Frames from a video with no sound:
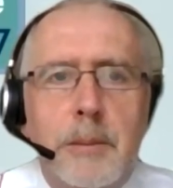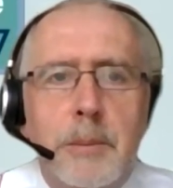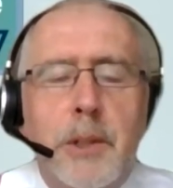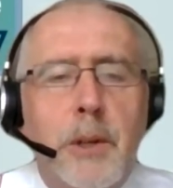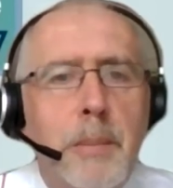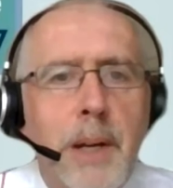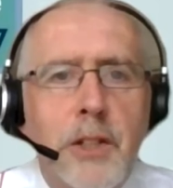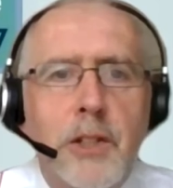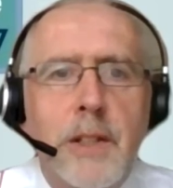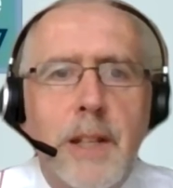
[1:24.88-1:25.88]
but
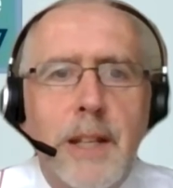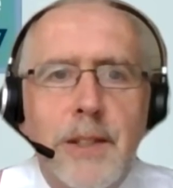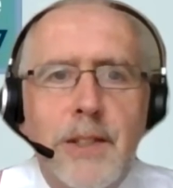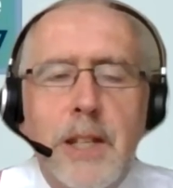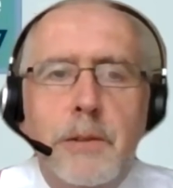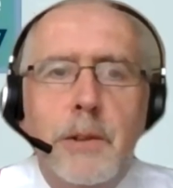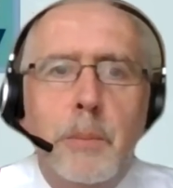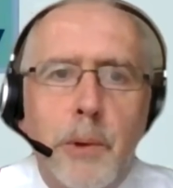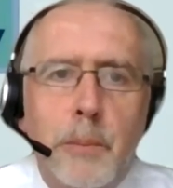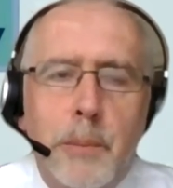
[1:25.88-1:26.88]
compassion is even
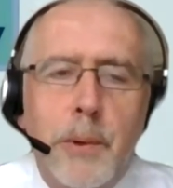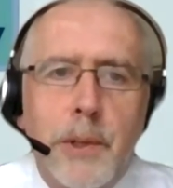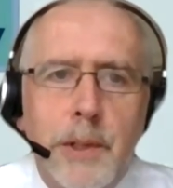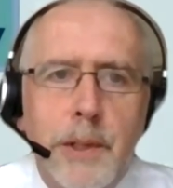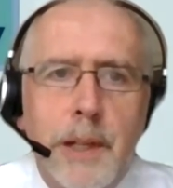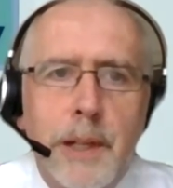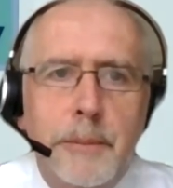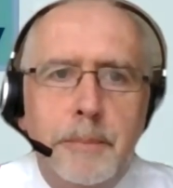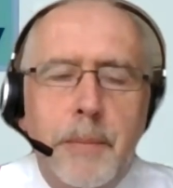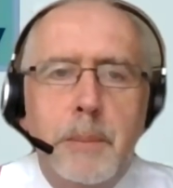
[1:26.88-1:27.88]
more important now,
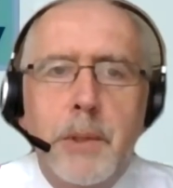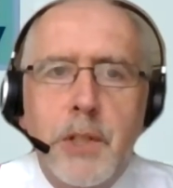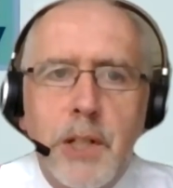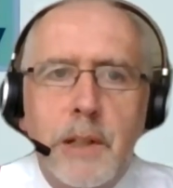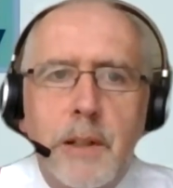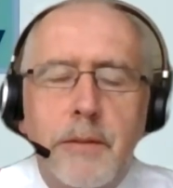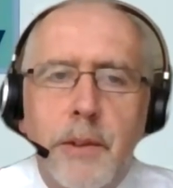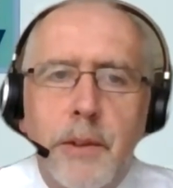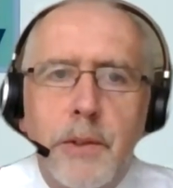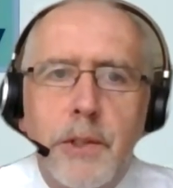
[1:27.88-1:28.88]
particularly for
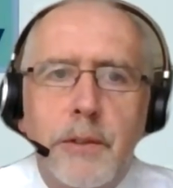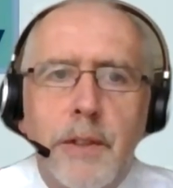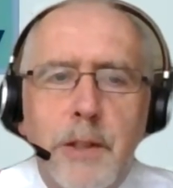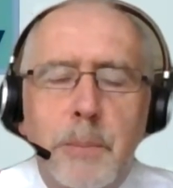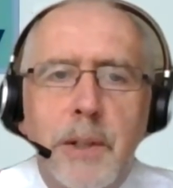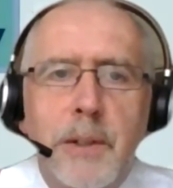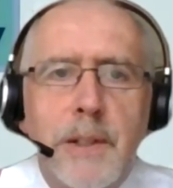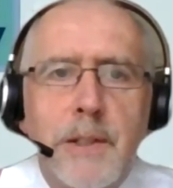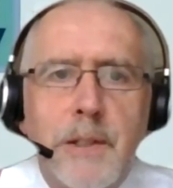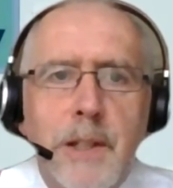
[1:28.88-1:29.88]
those who have
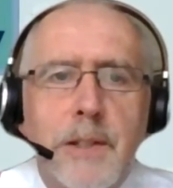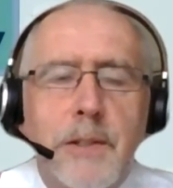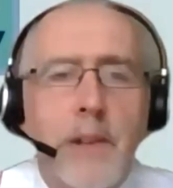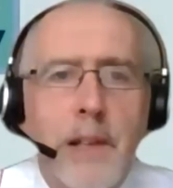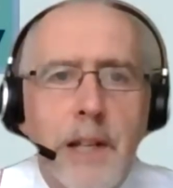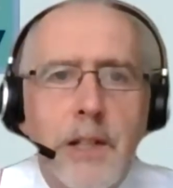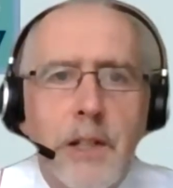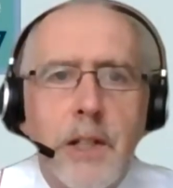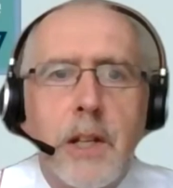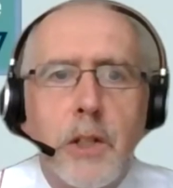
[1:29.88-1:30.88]
experienced deaths
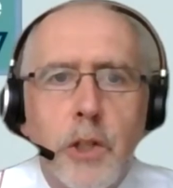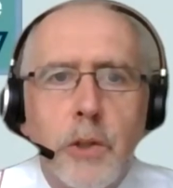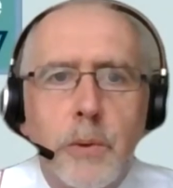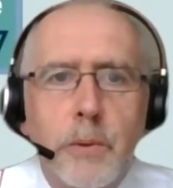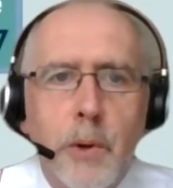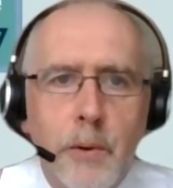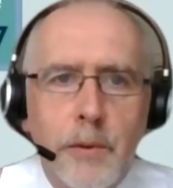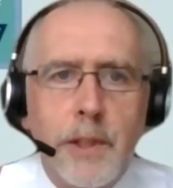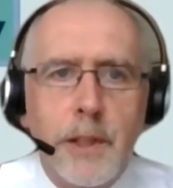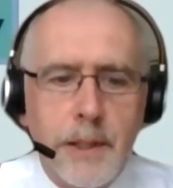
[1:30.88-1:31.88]
related to
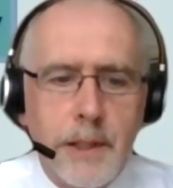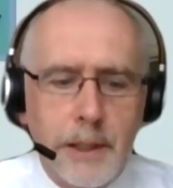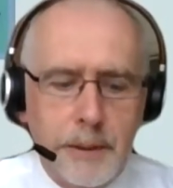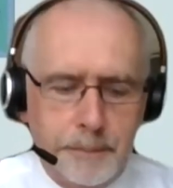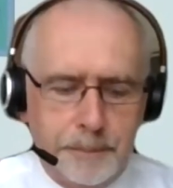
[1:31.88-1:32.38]
COVID-19.